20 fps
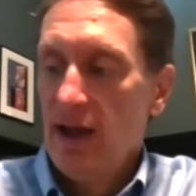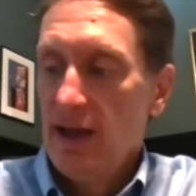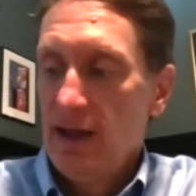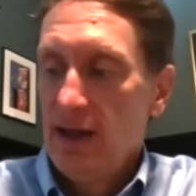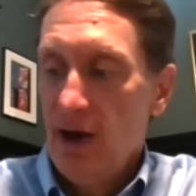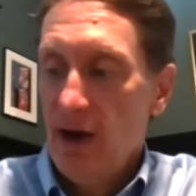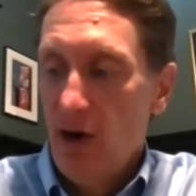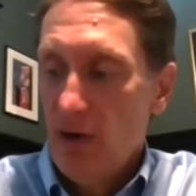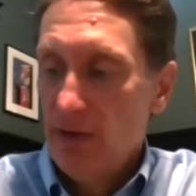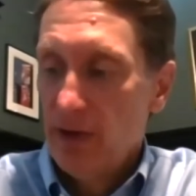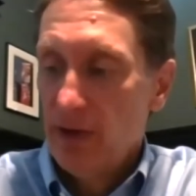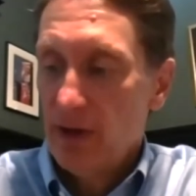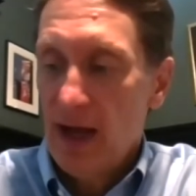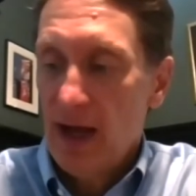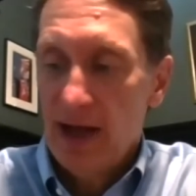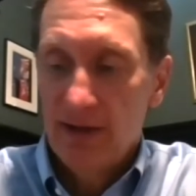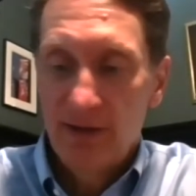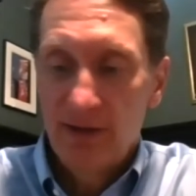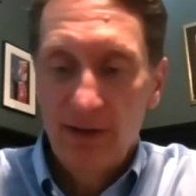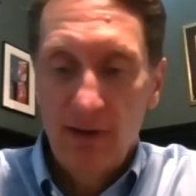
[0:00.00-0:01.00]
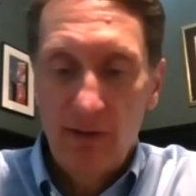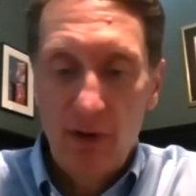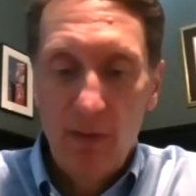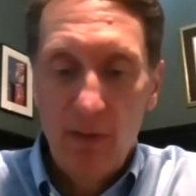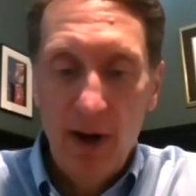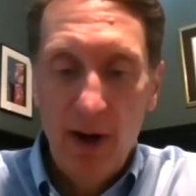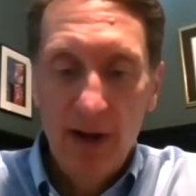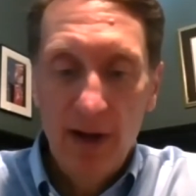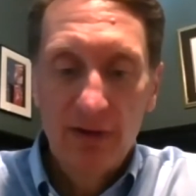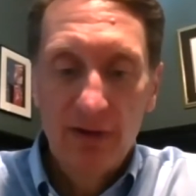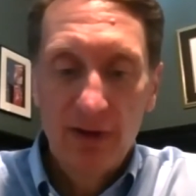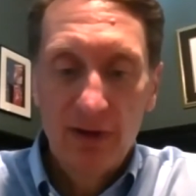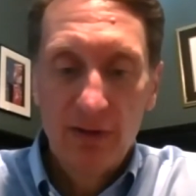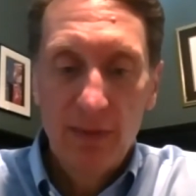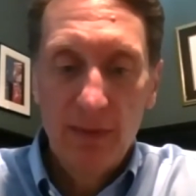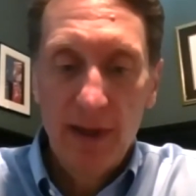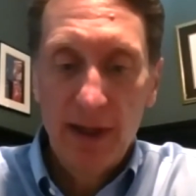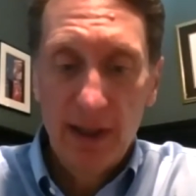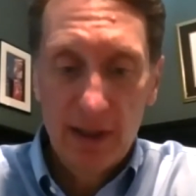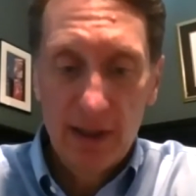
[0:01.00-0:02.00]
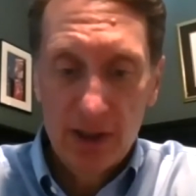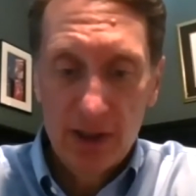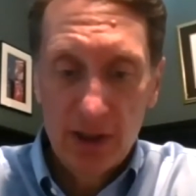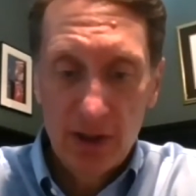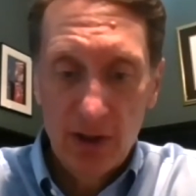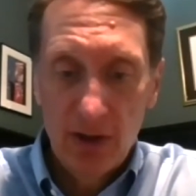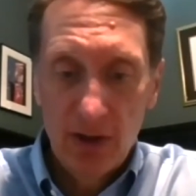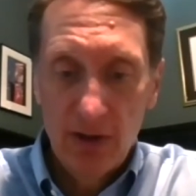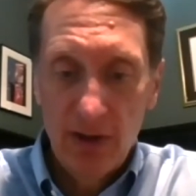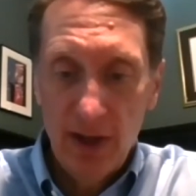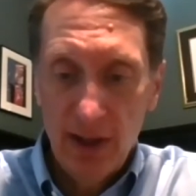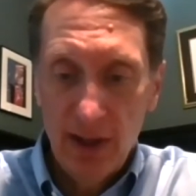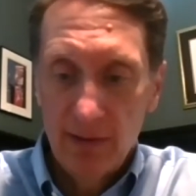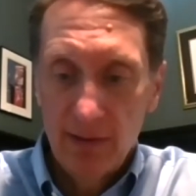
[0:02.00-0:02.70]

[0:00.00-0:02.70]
over the last several months is making sure that